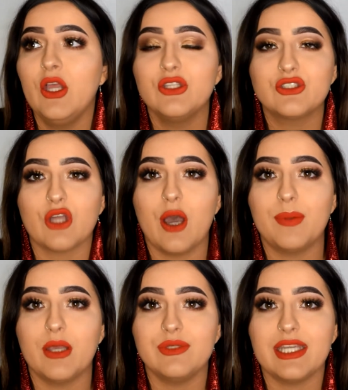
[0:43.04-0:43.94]
start
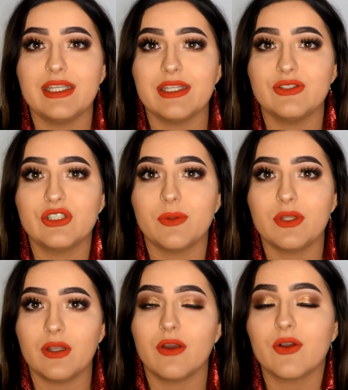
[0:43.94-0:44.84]
uploading and showing
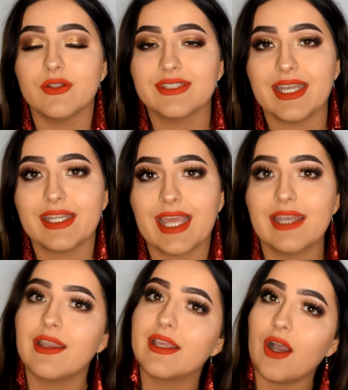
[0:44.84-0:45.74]
you a lot of content
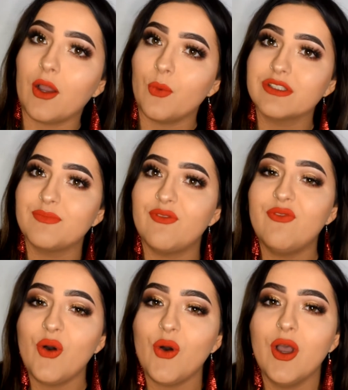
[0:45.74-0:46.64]
again like I was
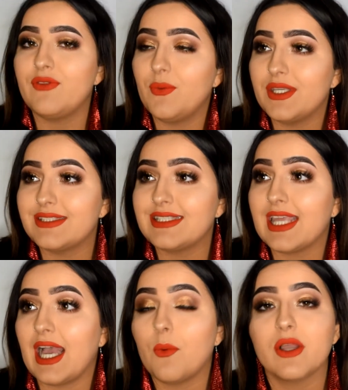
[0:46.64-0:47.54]
before. If you want to see
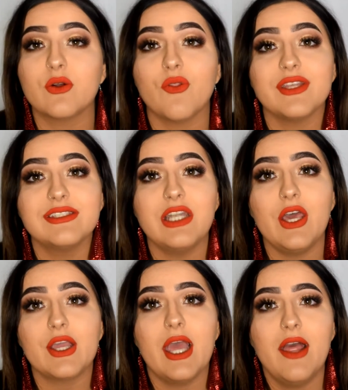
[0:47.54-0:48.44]
how I got this
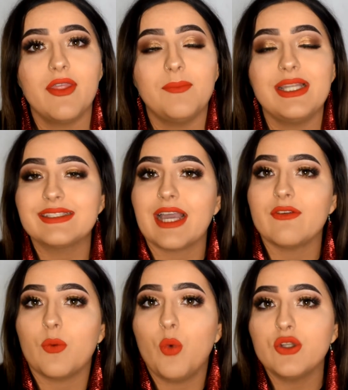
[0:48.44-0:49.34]
look, then please carry
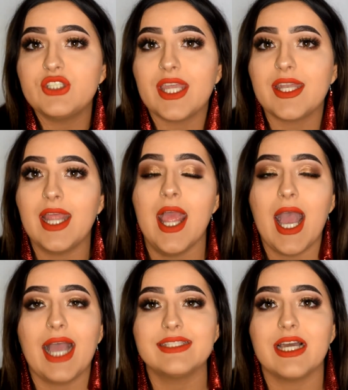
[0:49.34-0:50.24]
on watching.
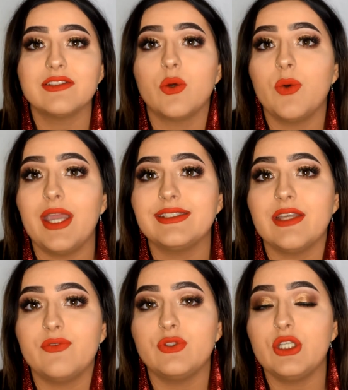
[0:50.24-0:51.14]
And as always,
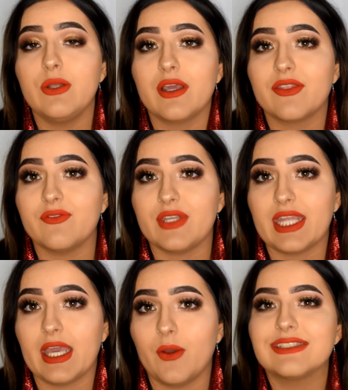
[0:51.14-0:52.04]
if you do like the
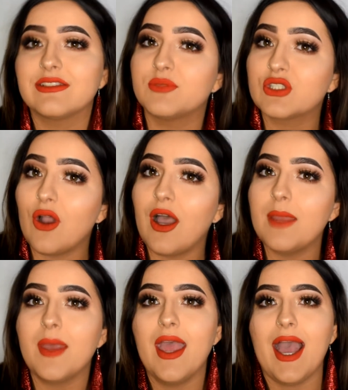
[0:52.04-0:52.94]
video,
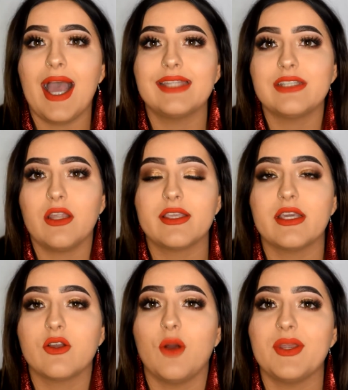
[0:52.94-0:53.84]
subscribe and like
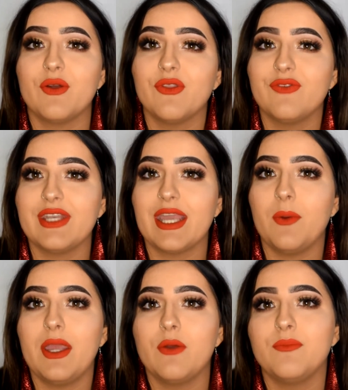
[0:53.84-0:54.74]
and comment on the video.
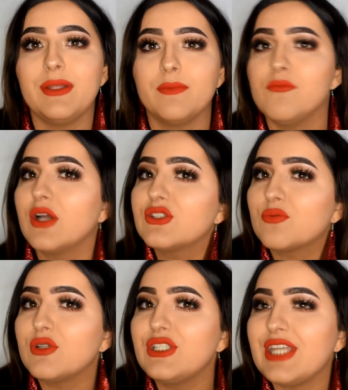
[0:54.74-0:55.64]
It would be much
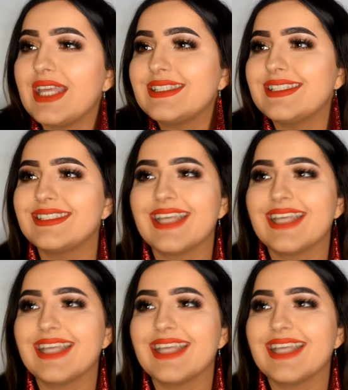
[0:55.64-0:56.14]
appreciated.